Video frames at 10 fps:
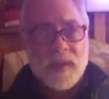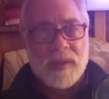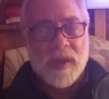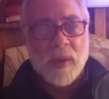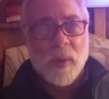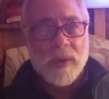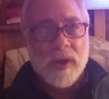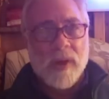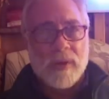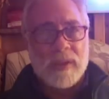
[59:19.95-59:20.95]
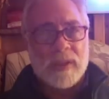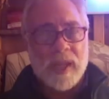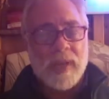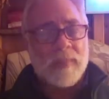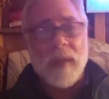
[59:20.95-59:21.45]
in order to go to
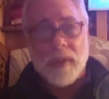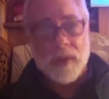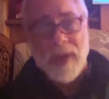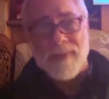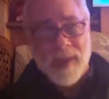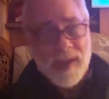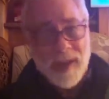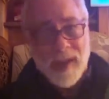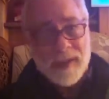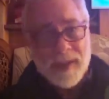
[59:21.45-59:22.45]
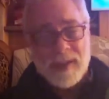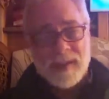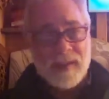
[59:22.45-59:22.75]
sleep. That would drive me nuts.